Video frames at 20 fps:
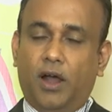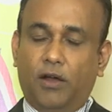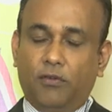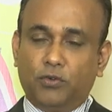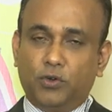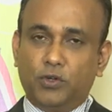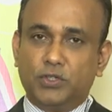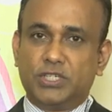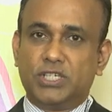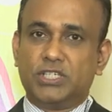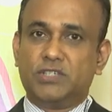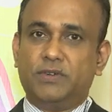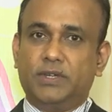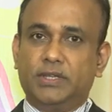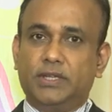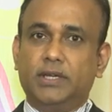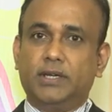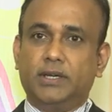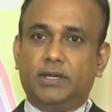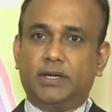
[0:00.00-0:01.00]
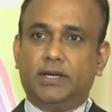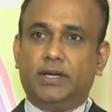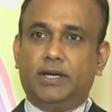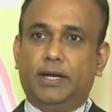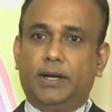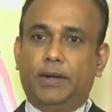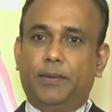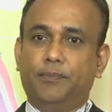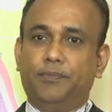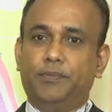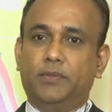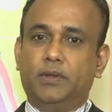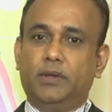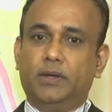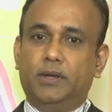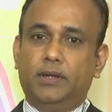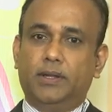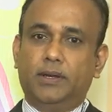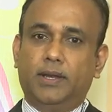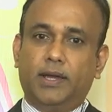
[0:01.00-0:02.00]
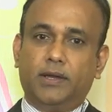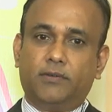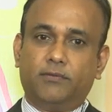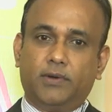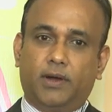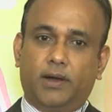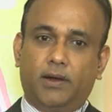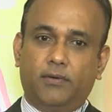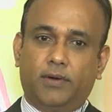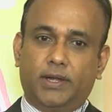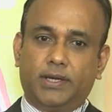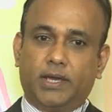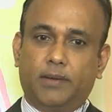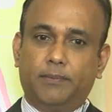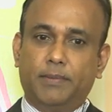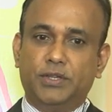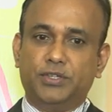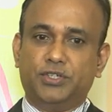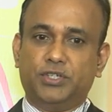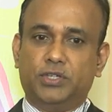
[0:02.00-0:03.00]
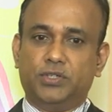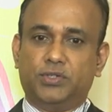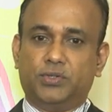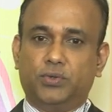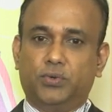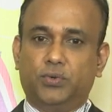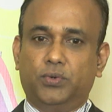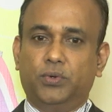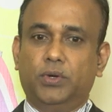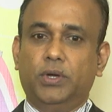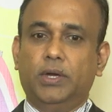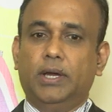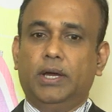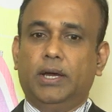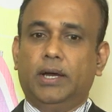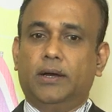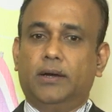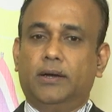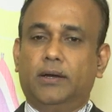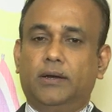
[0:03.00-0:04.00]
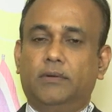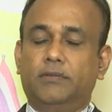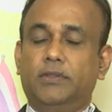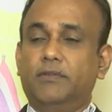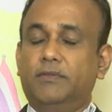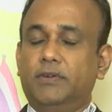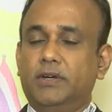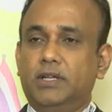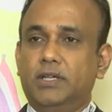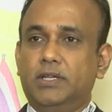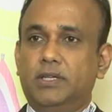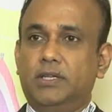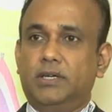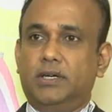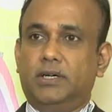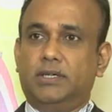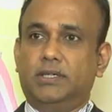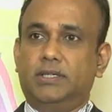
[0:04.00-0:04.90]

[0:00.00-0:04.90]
Of course, yes. We think, like what I mentioned, so the world